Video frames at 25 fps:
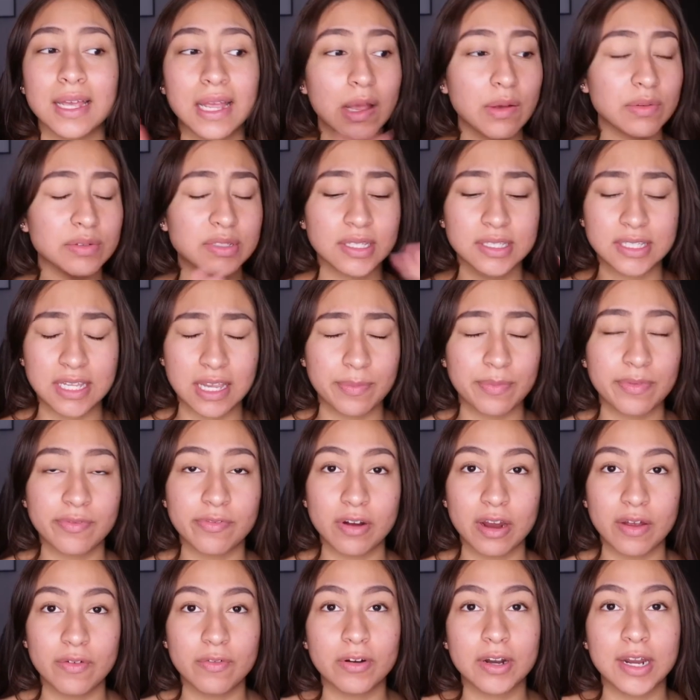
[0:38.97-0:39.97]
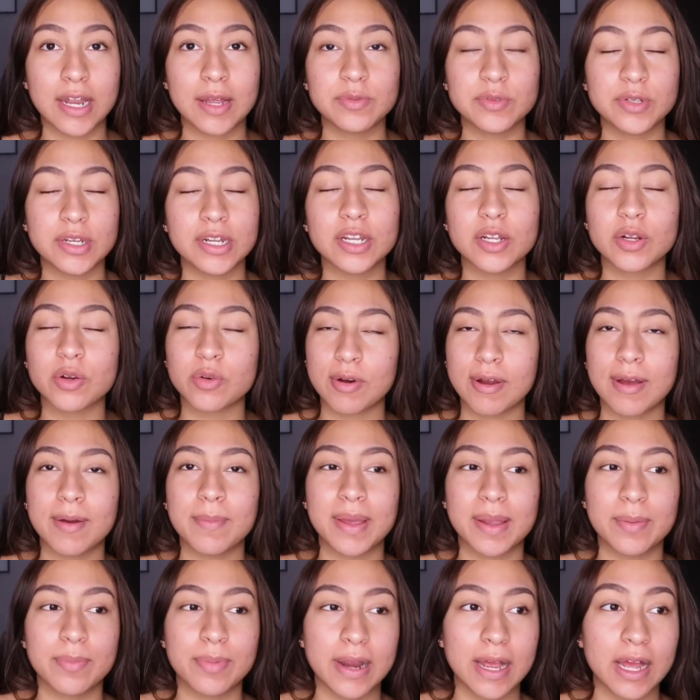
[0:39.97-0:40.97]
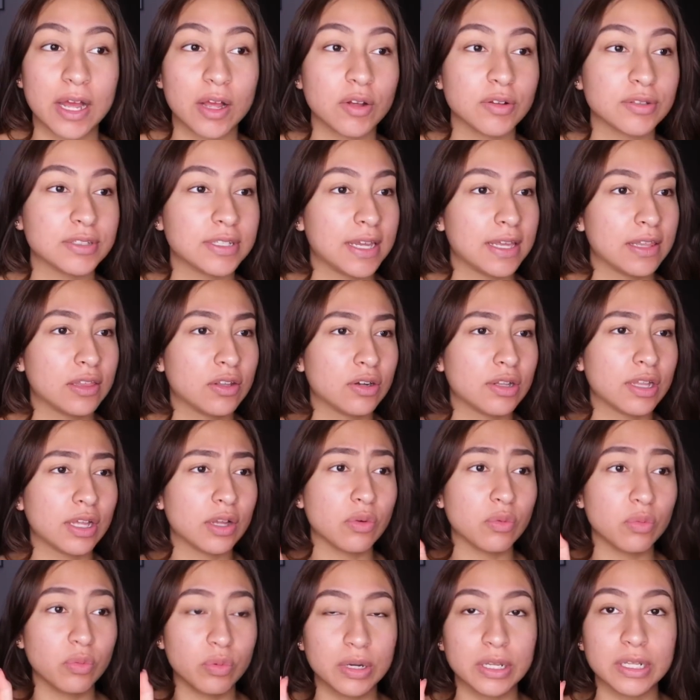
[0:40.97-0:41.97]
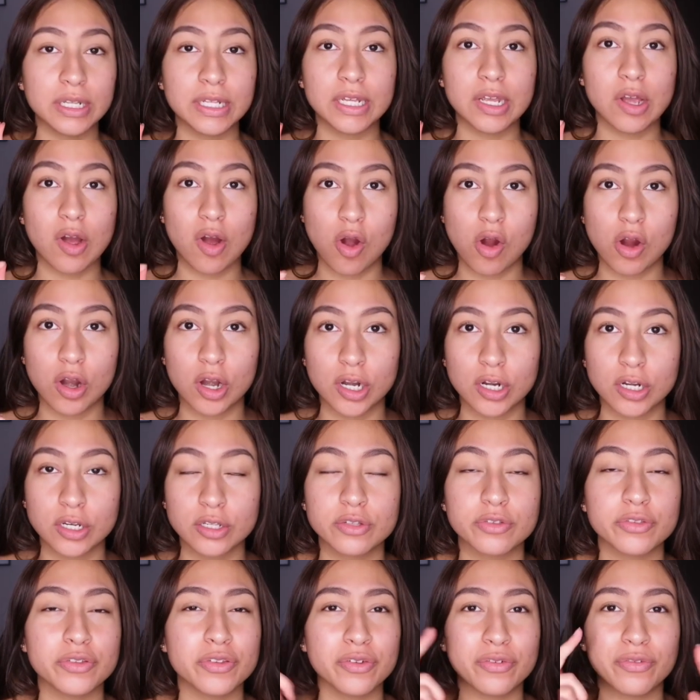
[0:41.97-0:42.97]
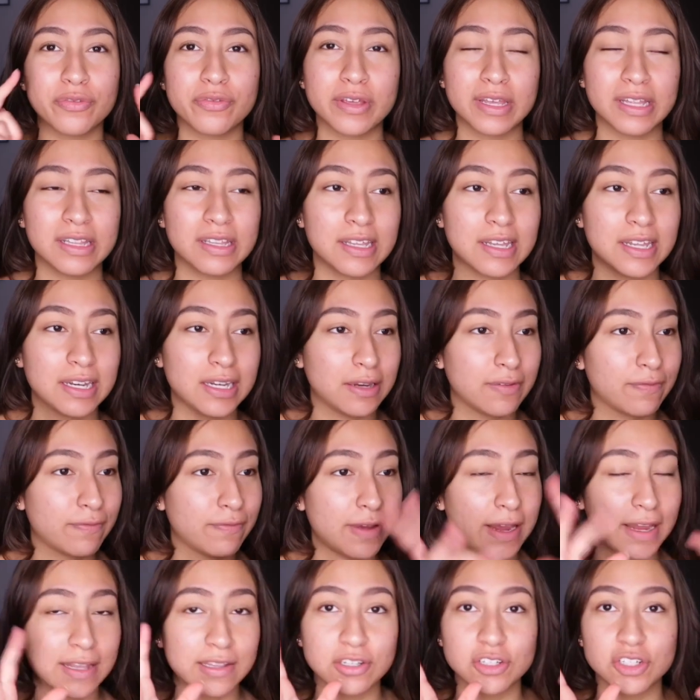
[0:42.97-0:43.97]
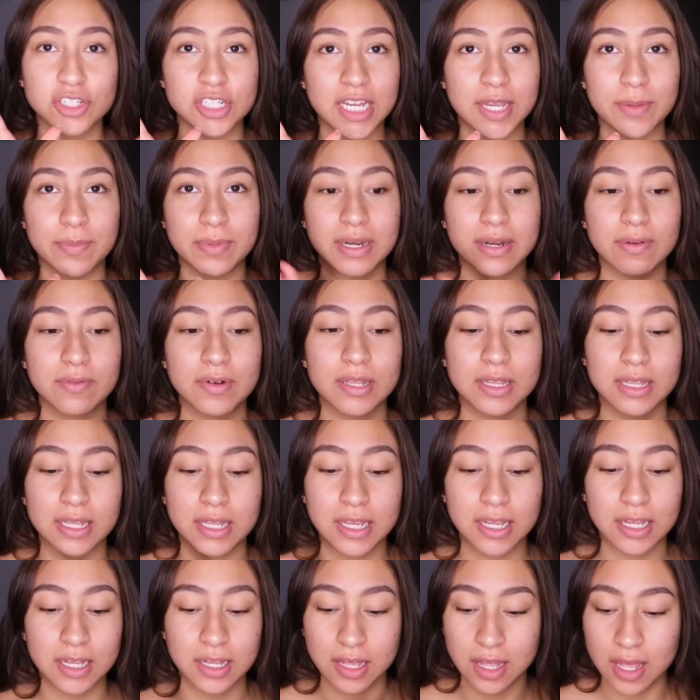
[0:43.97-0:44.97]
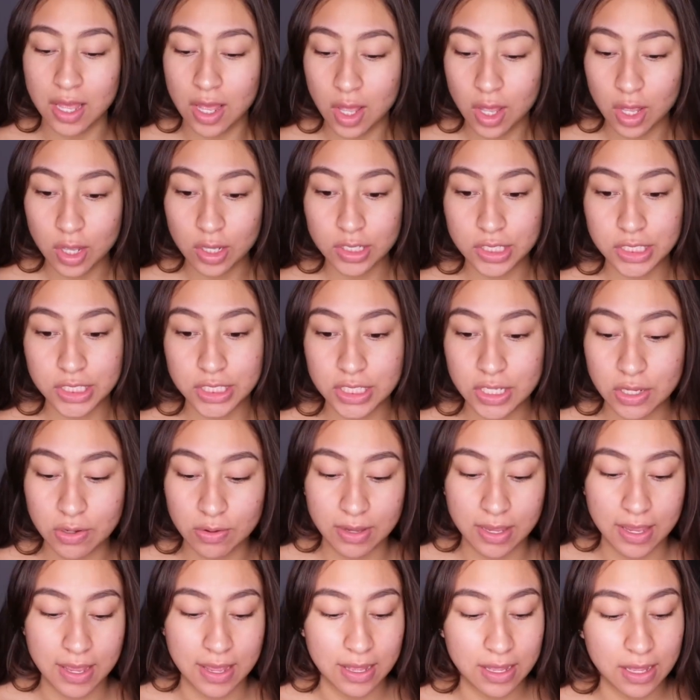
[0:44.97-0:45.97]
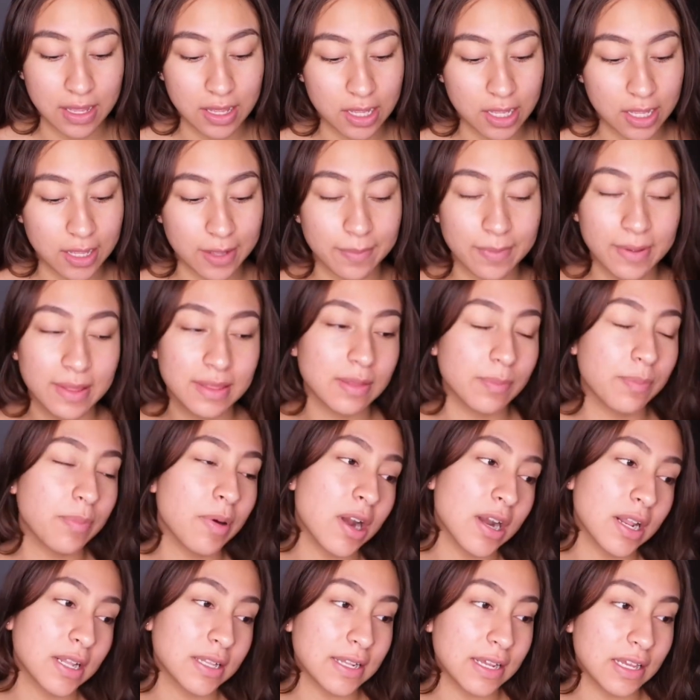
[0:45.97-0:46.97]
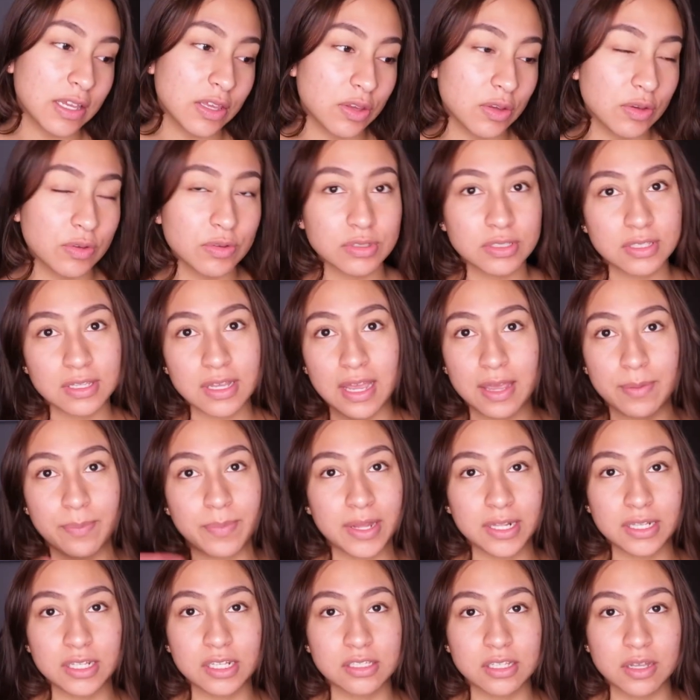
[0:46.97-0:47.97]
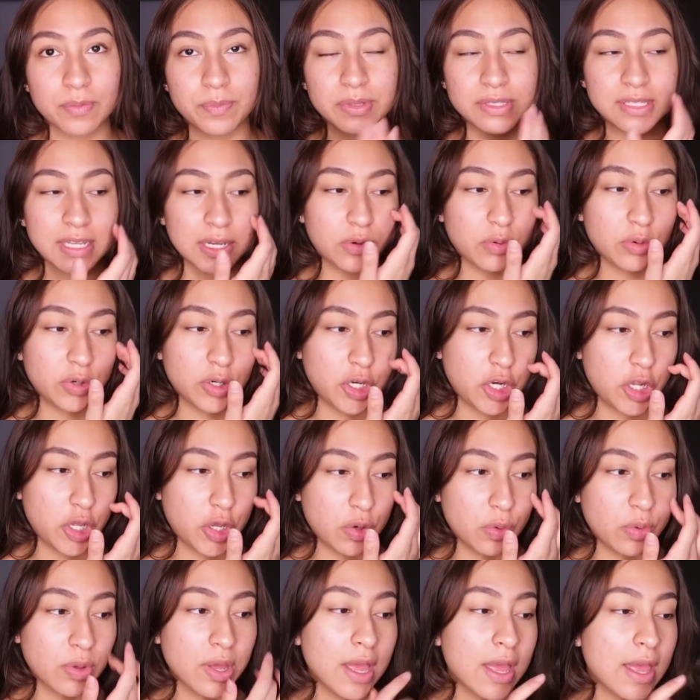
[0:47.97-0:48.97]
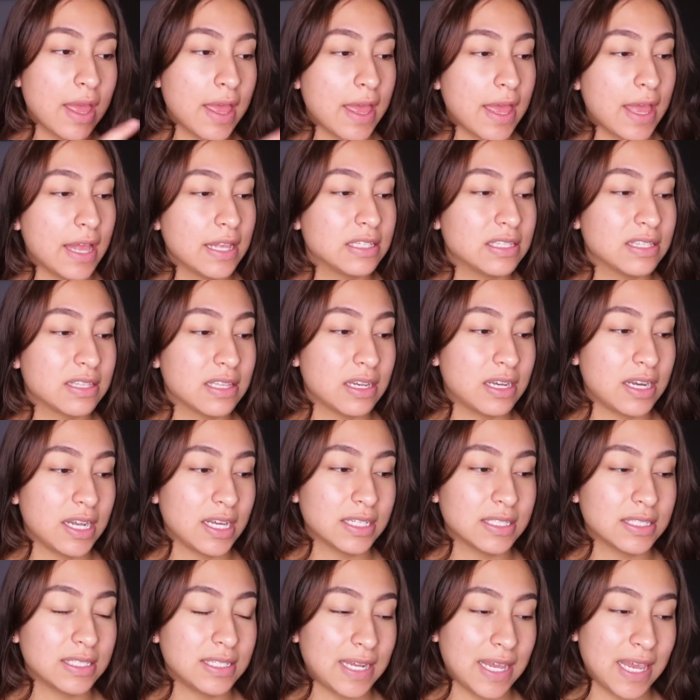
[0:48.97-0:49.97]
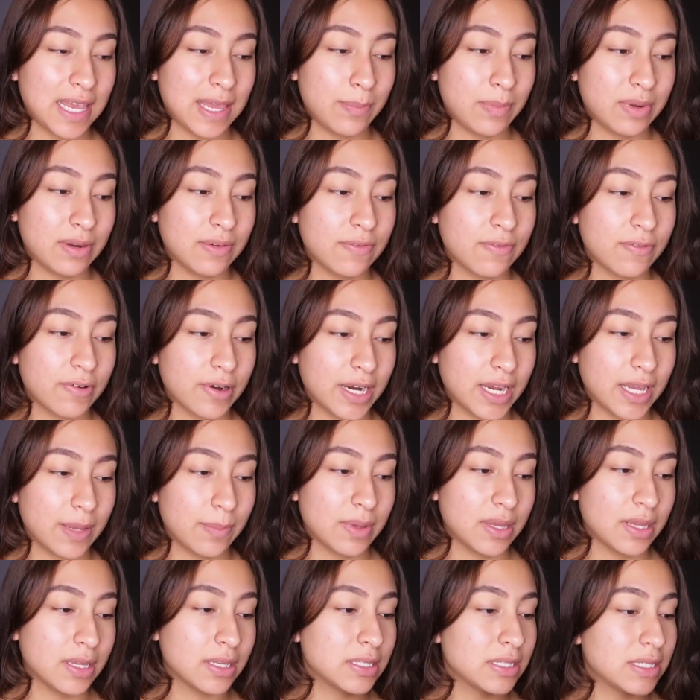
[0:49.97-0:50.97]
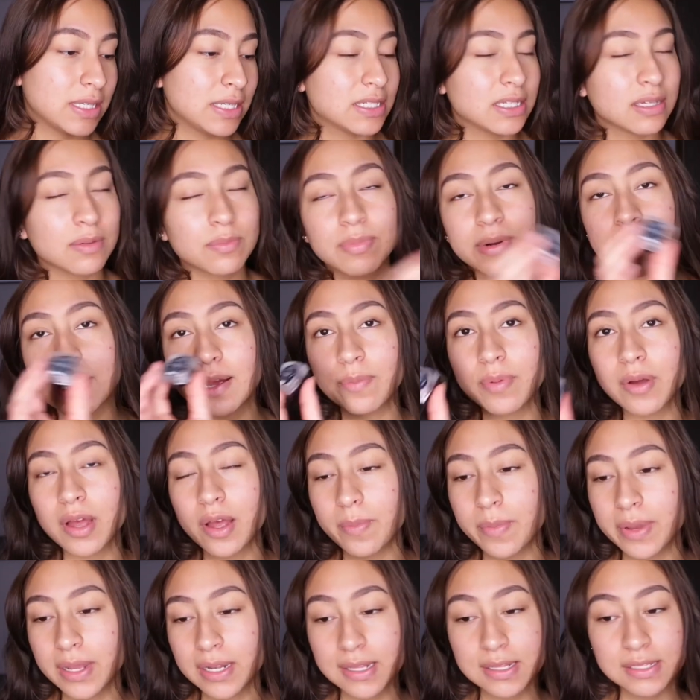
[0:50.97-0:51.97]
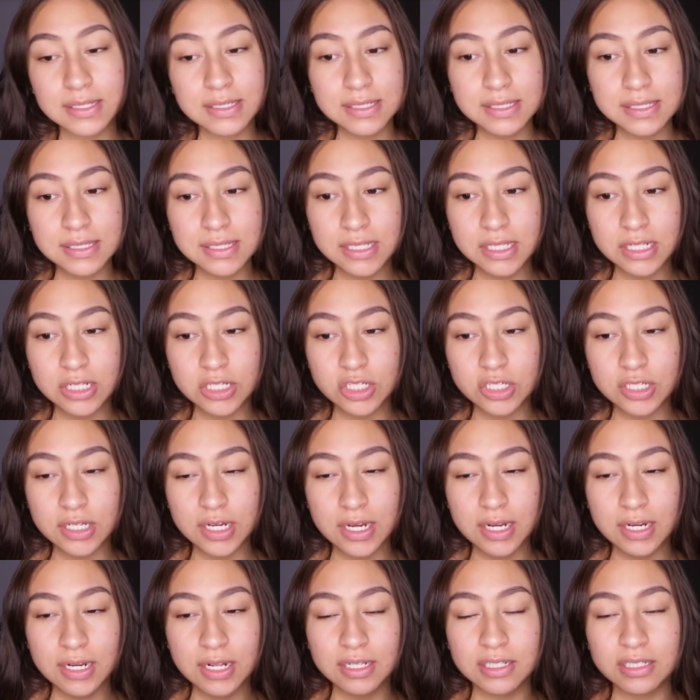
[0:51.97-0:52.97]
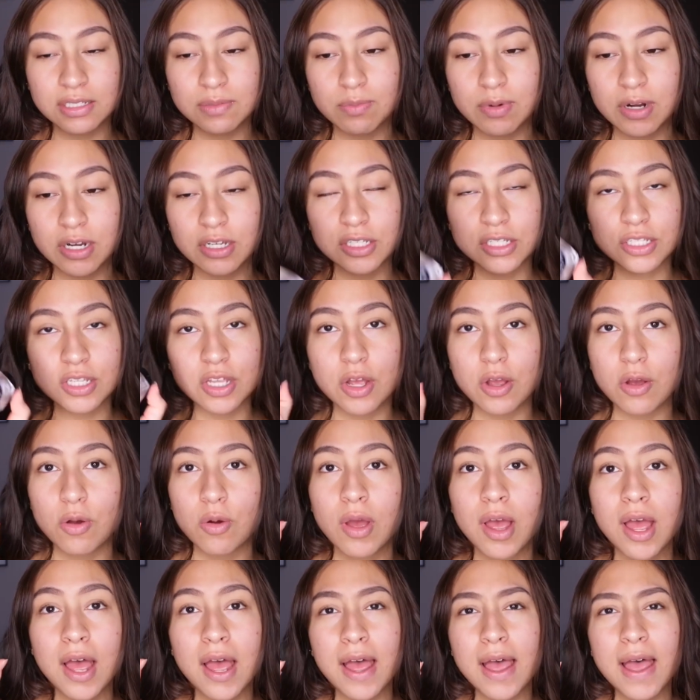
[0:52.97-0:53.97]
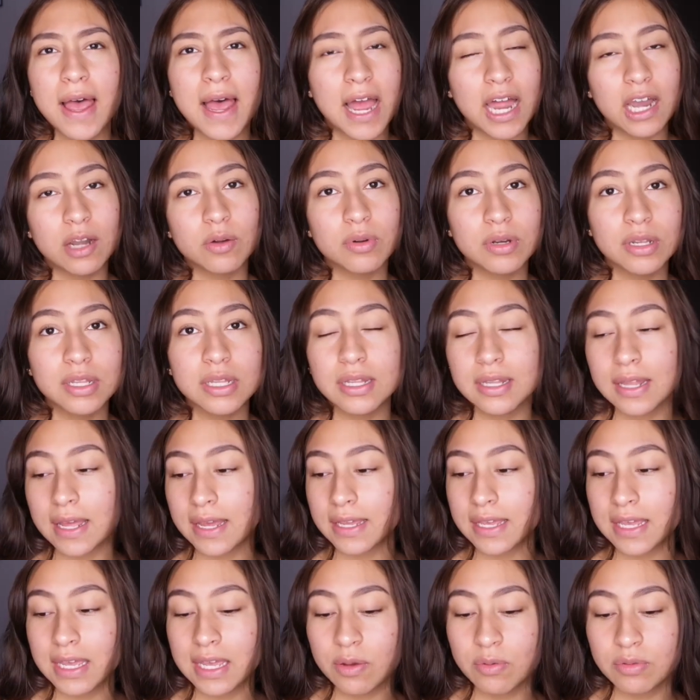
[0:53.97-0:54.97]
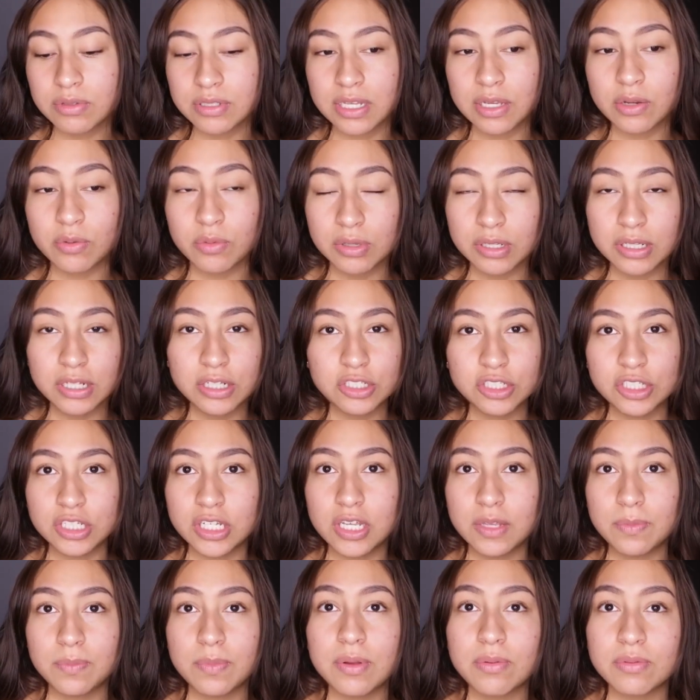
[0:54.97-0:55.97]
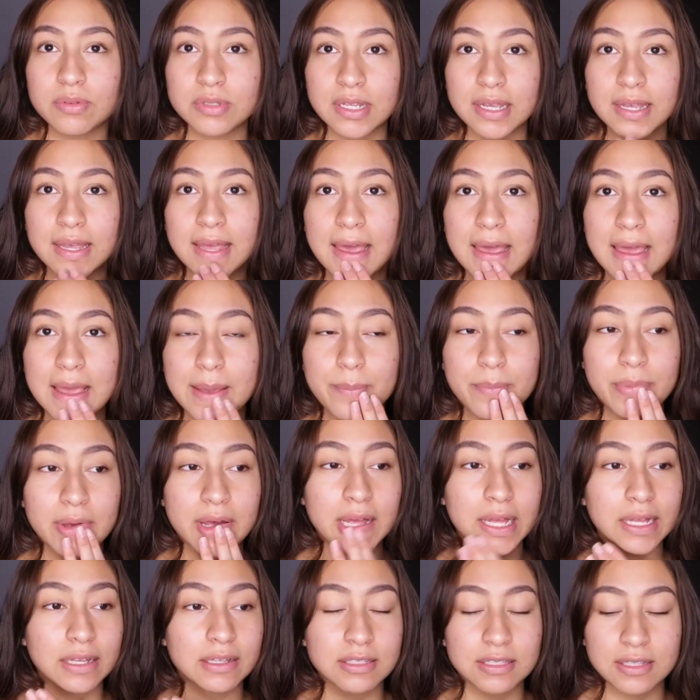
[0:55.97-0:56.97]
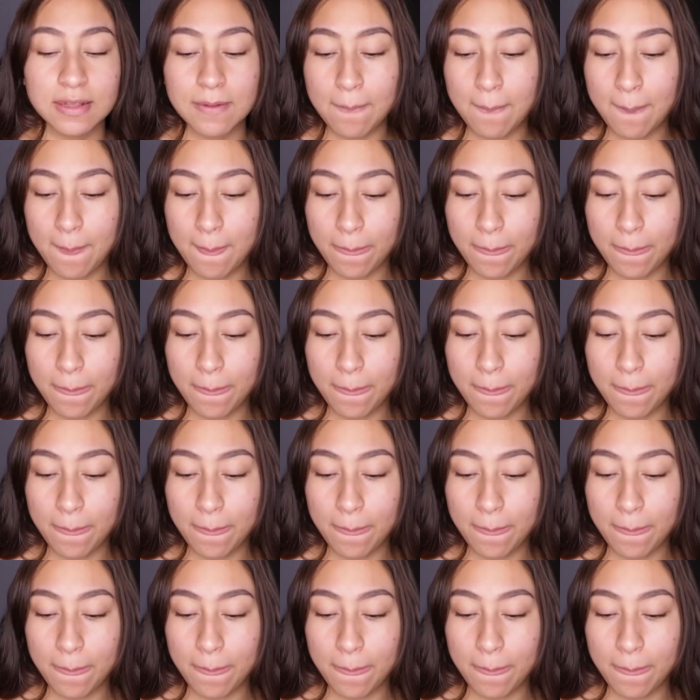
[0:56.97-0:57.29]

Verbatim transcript: it was gonna take me forever. I'm trying to grow out my brows and they're like really hard to fill in and find the shape and everything. So yeah, um the product I used, I picked this up, it's like new. It's the Nyx Tame and Frame Tinted Brow Pomade. This is in the shade Espresso. I really like it. It was like really cheap. It was like eight bucks.